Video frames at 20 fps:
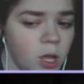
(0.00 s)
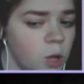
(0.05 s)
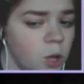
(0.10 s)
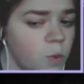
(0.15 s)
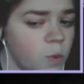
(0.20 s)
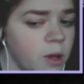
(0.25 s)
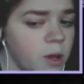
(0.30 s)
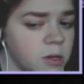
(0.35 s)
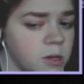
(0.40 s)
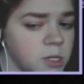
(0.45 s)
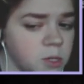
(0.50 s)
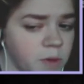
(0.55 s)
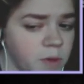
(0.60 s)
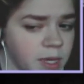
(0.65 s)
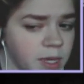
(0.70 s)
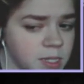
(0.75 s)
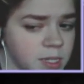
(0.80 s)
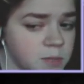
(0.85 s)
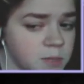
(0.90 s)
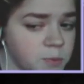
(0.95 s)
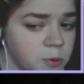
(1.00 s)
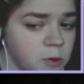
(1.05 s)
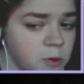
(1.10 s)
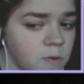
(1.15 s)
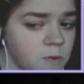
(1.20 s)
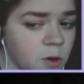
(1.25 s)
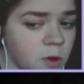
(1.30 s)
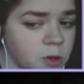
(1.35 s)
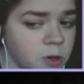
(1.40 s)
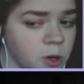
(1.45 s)
We are doing it to
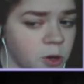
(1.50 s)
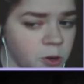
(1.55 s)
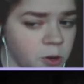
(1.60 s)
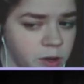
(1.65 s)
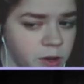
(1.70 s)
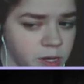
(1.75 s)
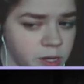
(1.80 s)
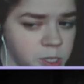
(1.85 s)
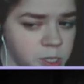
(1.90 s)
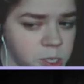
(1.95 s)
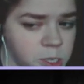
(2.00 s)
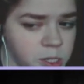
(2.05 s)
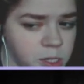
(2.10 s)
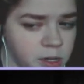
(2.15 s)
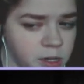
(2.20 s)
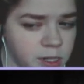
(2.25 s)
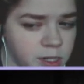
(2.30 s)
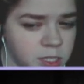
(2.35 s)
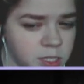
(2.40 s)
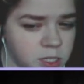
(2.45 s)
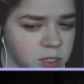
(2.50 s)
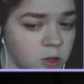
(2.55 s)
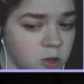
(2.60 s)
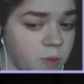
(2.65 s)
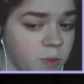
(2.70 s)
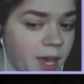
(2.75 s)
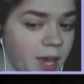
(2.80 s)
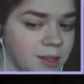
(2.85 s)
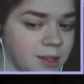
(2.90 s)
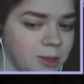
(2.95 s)
prove our courage. It's too
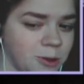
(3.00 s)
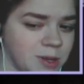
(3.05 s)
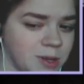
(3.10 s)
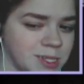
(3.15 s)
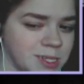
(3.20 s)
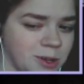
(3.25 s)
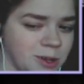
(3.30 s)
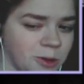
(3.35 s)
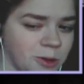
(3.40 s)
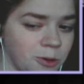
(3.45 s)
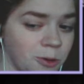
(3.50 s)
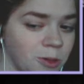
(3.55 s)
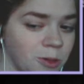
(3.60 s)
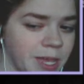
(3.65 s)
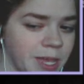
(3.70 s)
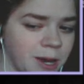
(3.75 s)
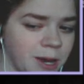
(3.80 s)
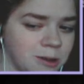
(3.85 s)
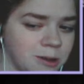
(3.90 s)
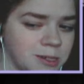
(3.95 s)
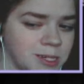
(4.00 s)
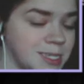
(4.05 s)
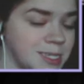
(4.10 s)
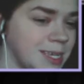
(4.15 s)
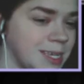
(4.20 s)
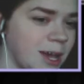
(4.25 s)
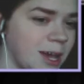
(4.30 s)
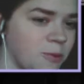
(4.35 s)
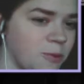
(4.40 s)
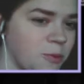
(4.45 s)
bad there isn't a girl here to
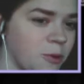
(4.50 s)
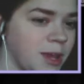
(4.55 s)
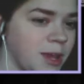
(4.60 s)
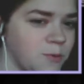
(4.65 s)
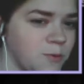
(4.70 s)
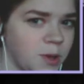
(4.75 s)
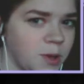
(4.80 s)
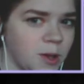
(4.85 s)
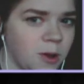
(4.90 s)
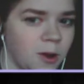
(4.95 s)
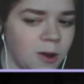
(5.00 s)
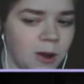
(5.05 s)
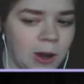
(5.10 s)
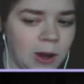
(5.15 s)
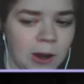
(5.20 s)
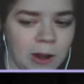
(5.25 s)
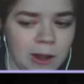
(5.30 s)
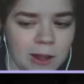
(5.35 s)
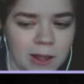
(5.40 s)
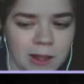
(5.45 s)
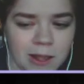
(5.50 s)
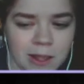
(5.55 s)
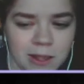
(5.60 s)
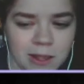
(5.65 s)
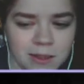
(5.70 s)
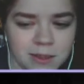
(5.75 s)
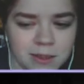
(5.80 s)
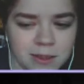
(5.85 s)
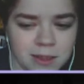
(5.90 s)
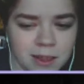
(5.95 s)
see how brave we are.
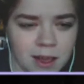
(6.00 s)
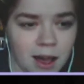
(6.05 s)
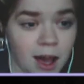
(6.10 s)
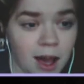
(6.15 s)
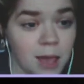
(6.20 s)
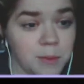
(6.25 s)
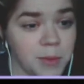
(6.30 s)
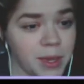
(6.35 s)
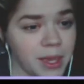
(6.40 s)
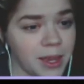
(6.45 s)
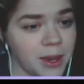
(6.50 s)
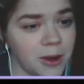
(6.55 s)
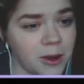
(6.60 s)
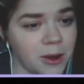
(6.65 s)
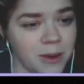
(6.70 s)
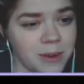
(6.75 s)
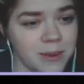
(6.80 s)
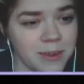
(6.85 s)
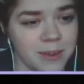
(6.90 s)
I'm here.